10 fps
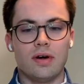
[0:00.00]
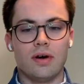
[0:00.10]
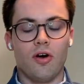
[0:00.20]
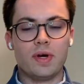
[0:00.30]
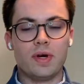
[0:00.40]

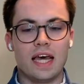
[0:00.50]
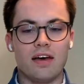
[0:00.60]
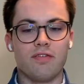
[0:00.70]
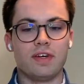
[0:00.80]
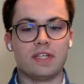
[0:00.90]
always
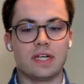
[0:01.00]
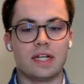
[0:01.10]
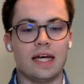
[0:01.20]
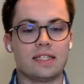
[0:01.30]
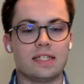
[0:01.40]
have
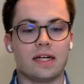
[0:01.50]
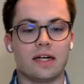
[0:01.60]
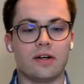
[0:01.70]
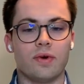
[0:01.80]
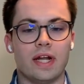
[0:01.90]
physical assets that
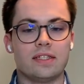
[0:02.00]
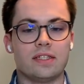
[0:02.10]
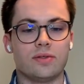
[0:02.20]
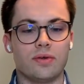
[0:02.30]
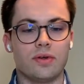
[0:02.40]
are
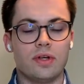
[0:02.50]
related to.